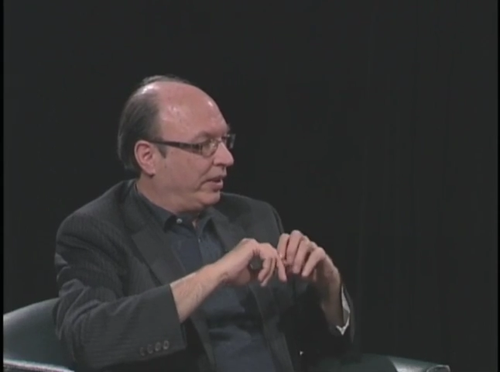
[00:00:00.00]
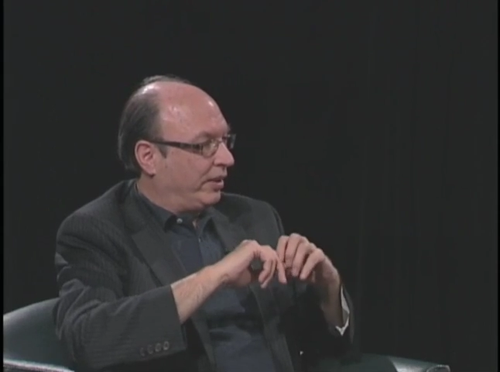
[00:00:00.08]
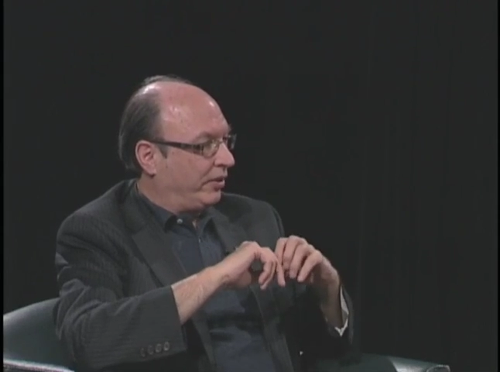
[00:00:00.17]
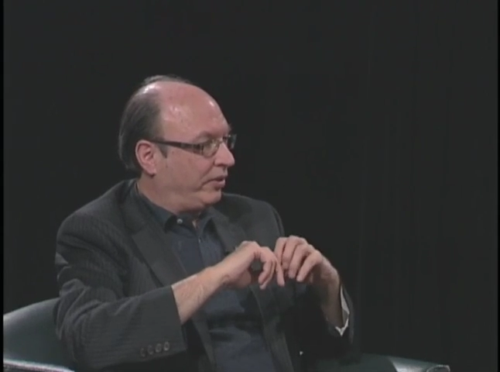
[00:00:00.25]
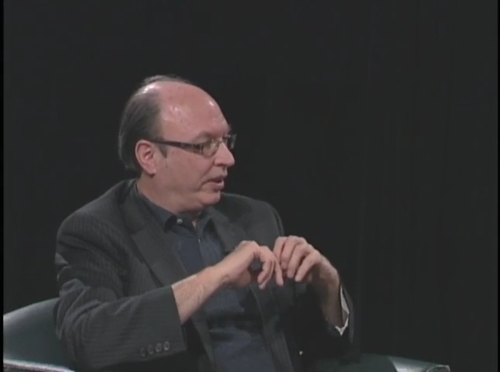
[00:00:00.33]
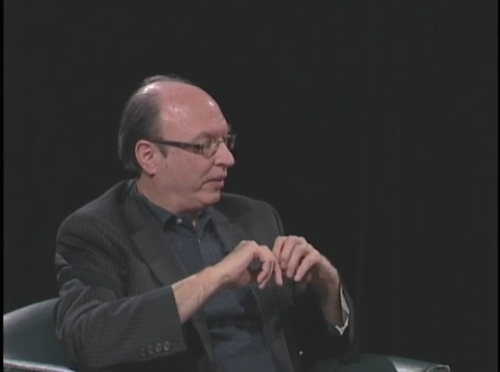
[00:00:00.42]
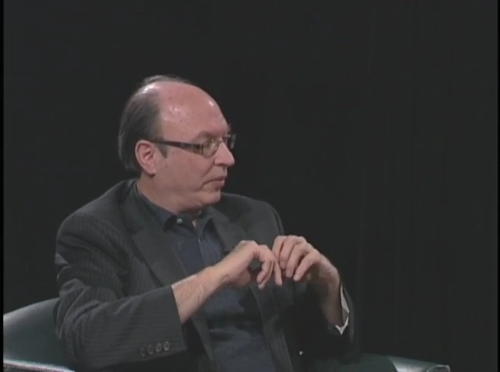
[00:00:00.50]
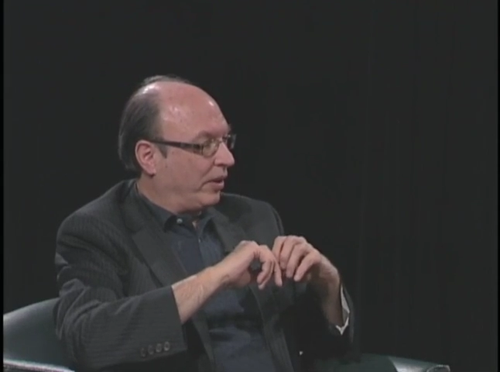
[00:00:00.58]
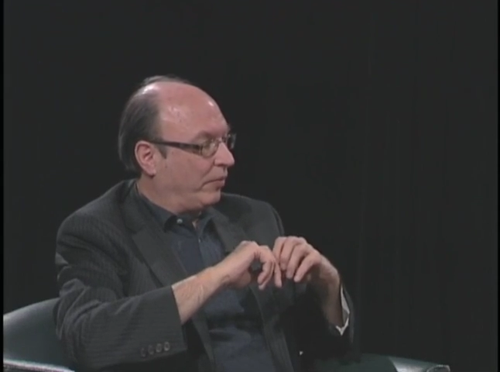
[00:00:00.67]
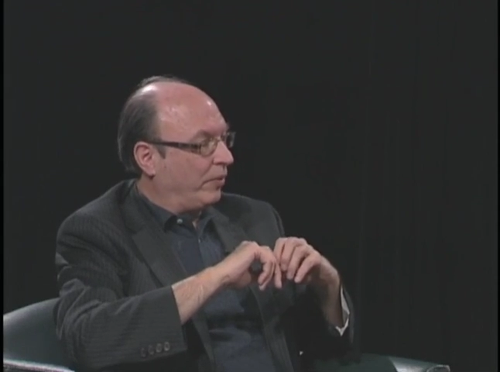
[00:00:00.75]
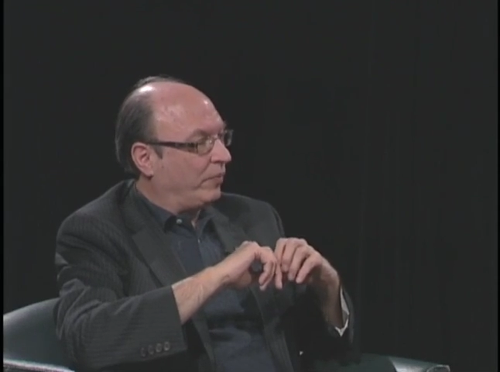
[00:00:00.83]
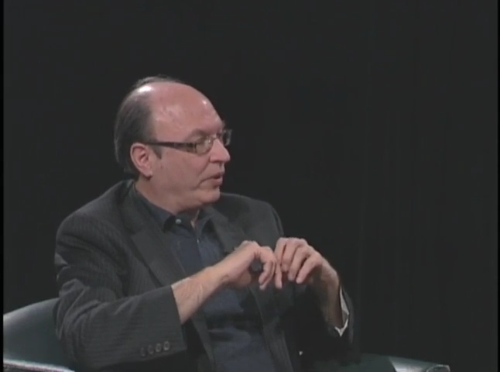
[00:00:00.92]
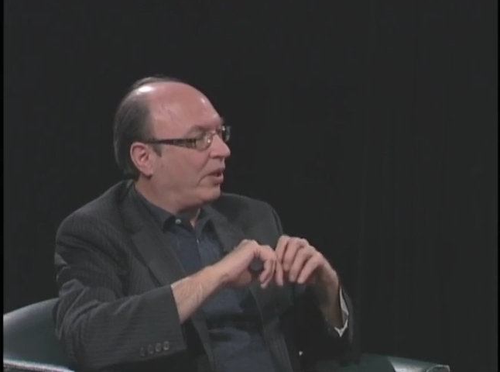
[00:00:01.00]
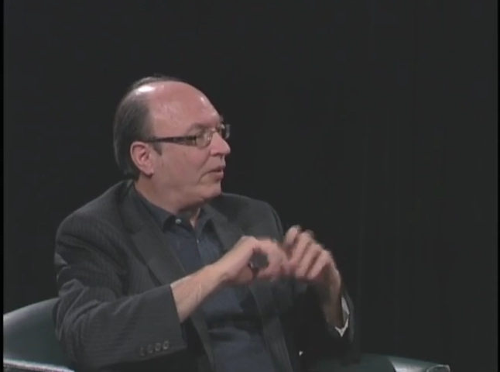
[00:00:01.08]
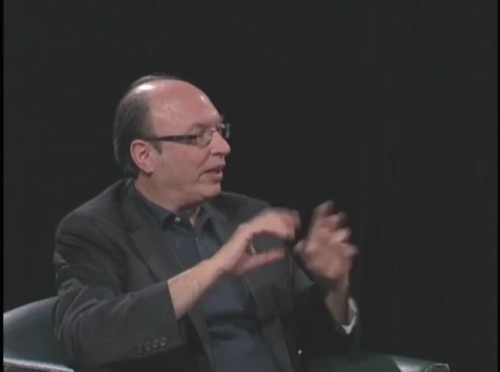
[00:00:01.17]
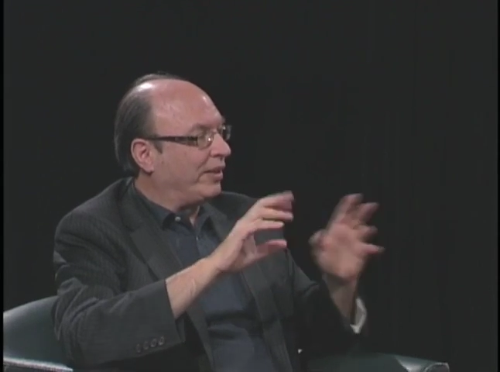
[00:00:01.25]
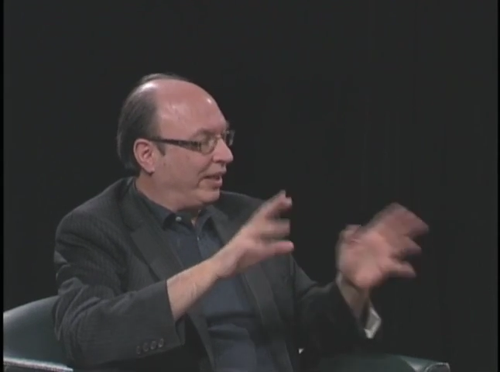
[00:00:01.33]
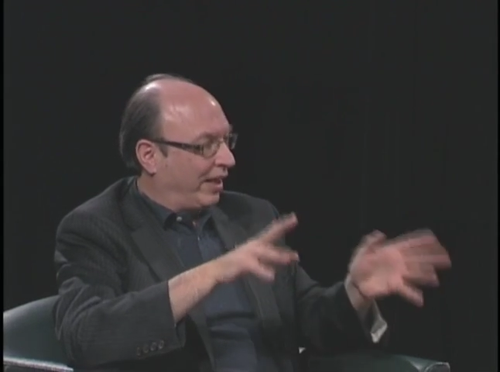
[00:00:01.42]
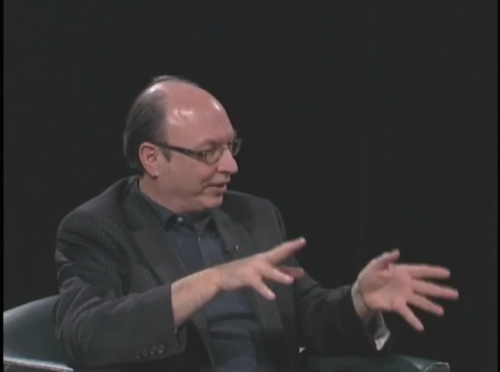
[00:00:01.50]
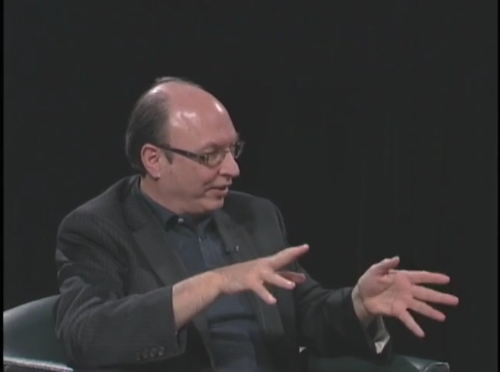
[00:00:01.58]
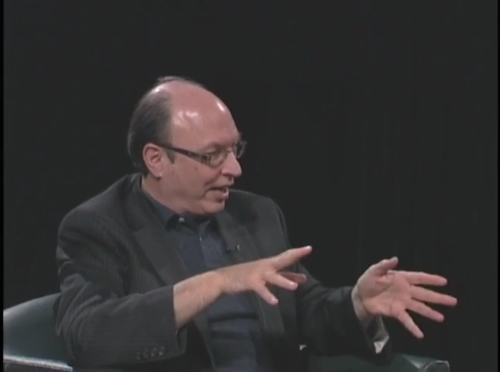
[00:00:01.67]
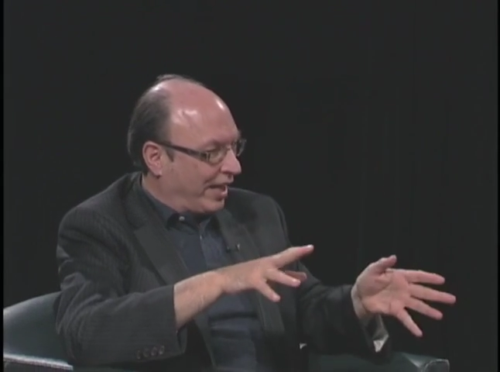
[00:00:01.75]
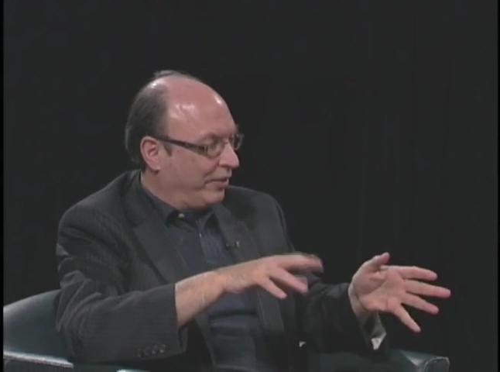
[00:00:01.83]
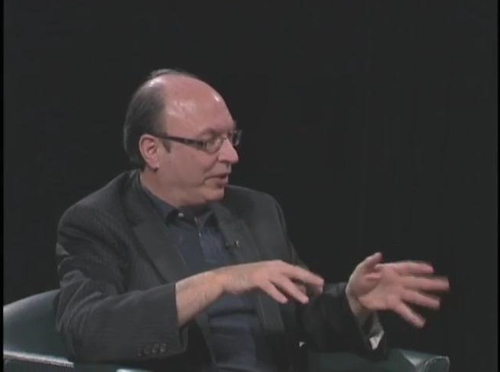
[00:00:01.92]
the sea level, if you go
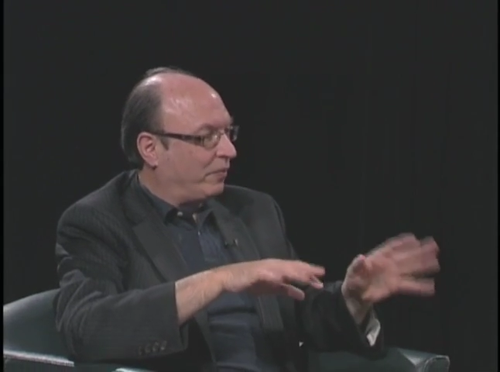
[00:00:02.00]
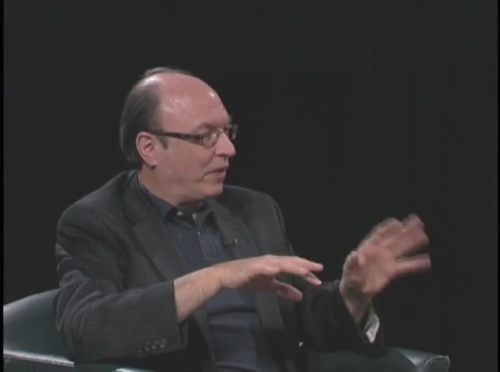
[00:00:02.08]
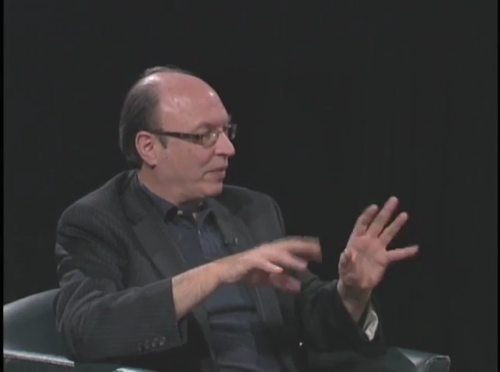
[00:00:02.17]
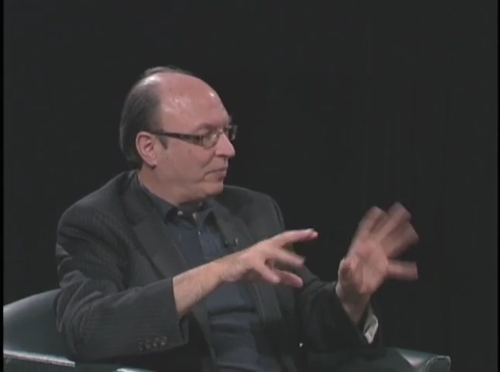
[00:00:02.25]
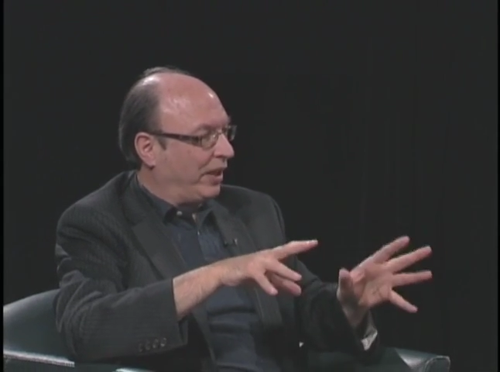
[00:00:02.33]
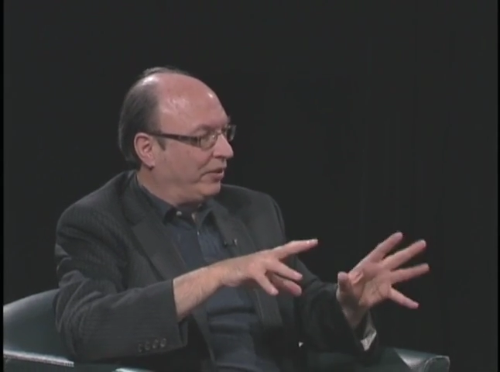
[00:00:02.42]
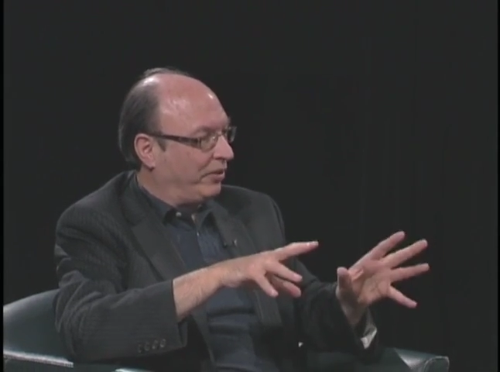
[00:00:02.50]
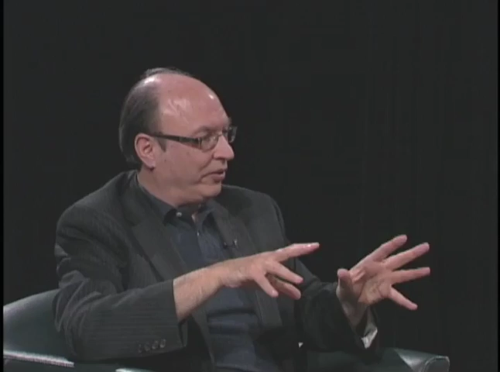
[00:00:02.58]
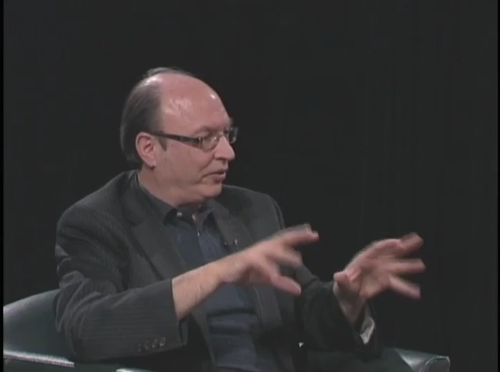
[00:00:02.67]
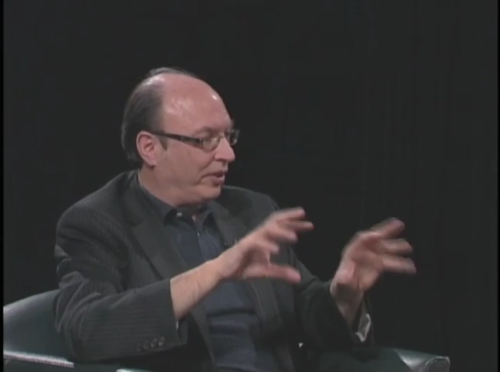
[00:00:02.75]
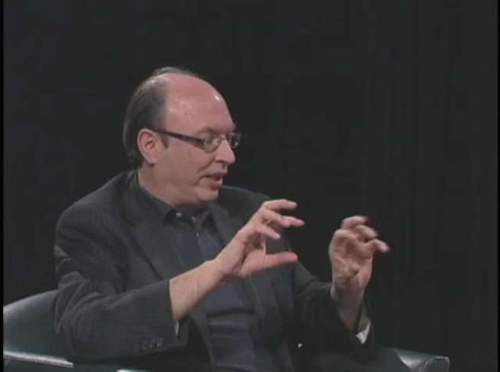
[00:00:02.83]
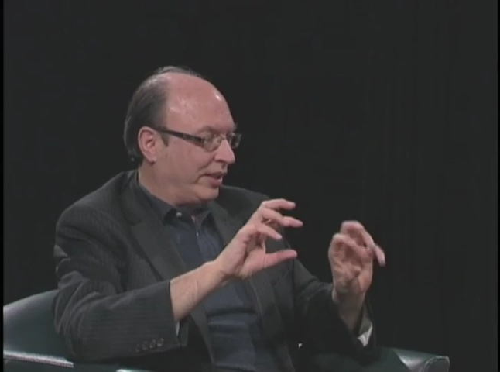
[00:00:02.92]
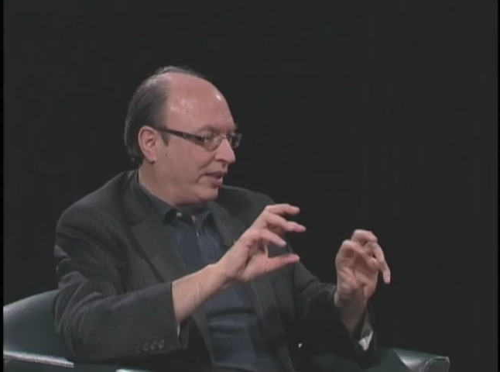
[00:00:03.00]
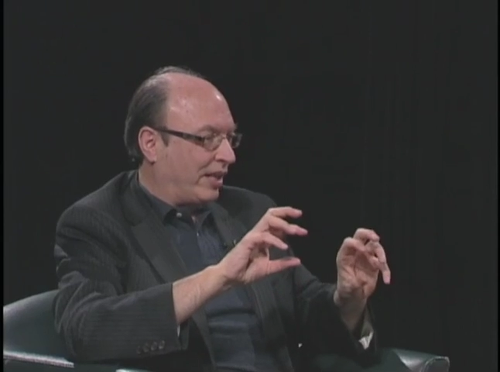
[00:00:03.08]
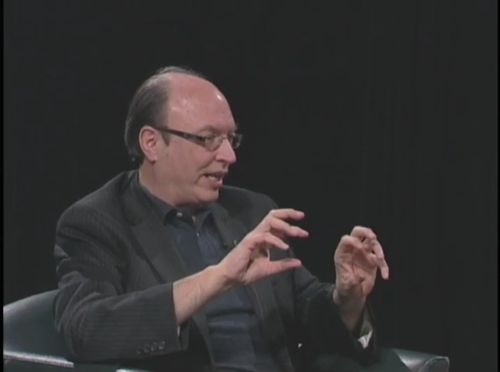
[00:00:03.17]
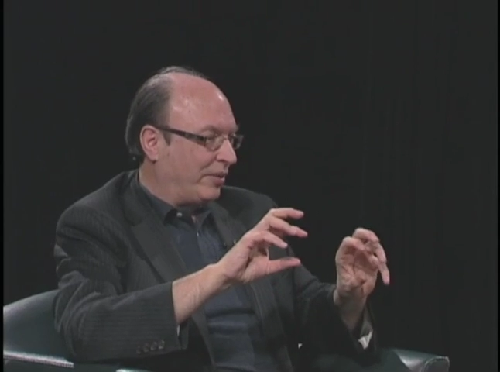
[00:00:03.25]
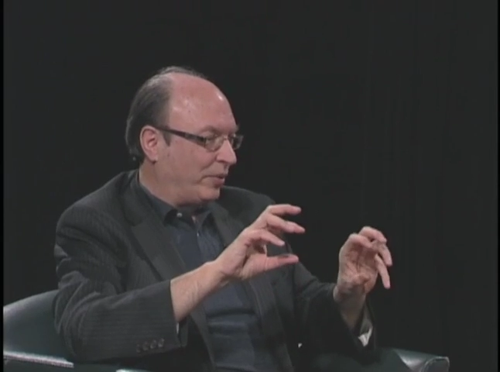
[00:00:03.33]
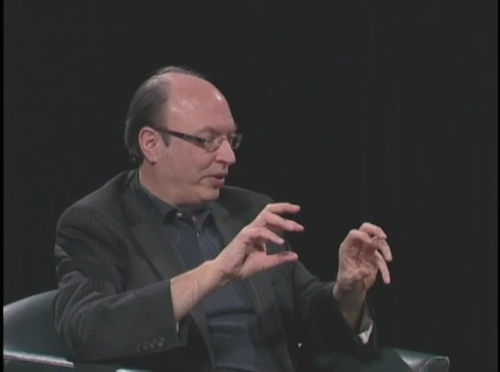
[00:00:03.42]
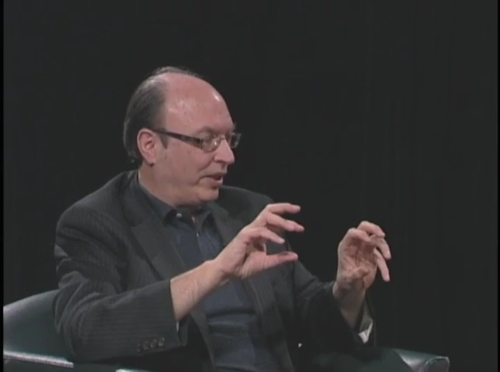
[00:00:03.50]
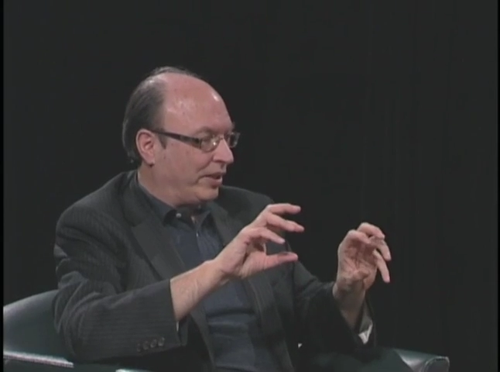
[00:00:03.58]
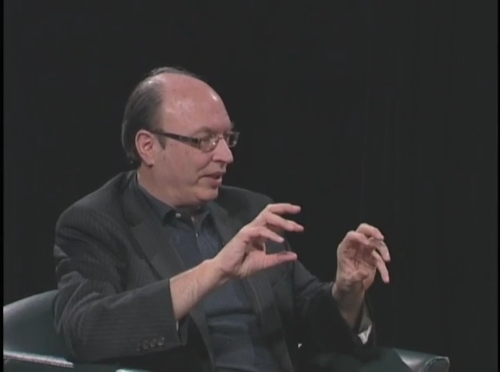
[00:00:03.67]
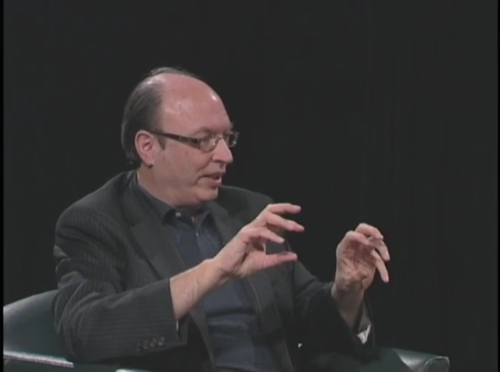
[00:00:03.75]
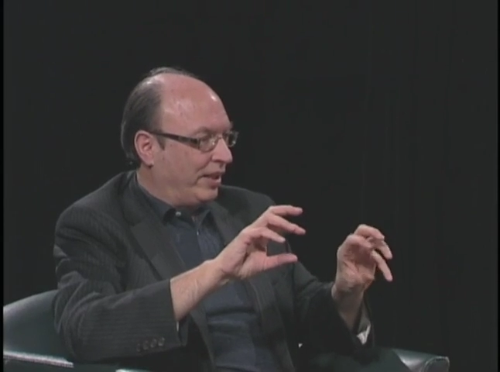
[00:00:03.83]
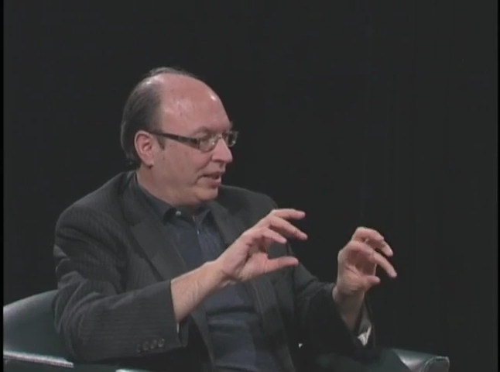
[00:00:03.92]
online, you can find places online where you can